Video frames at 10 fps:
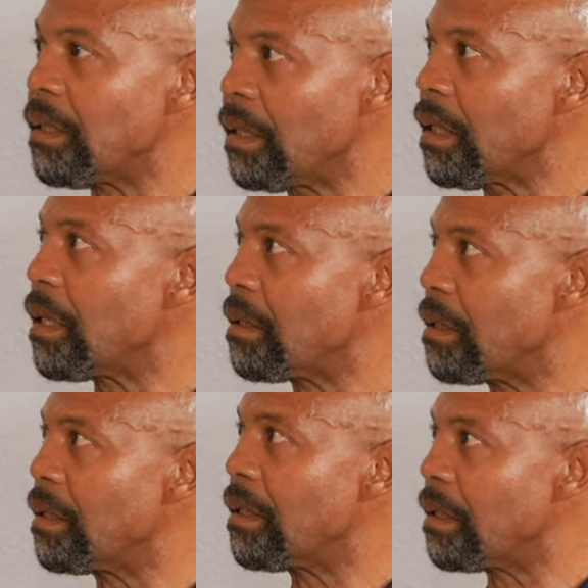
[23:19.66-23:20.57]
Yeah.
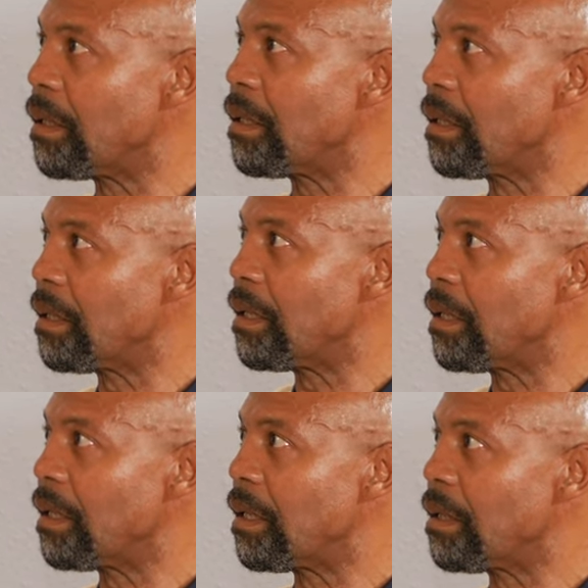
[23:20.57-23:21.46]

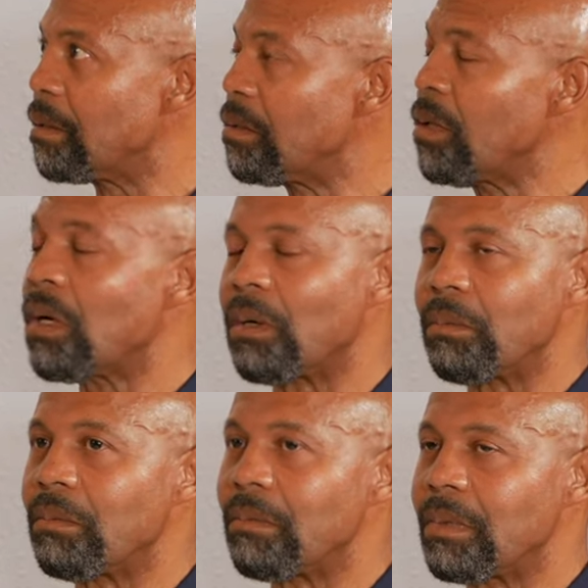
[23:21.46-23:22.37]

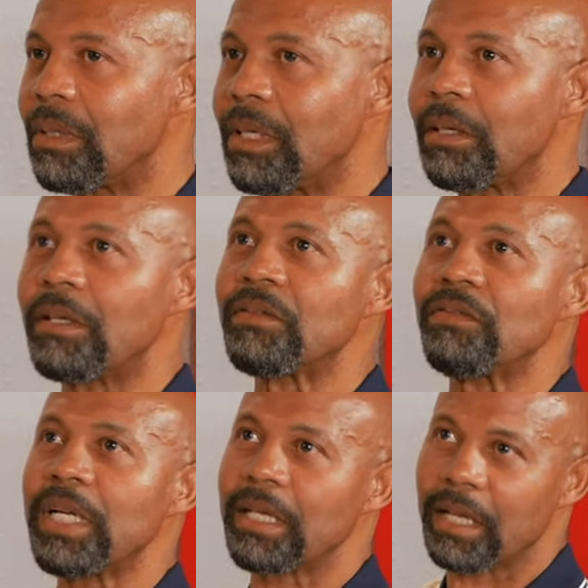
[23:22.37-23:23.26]
No, it's funny.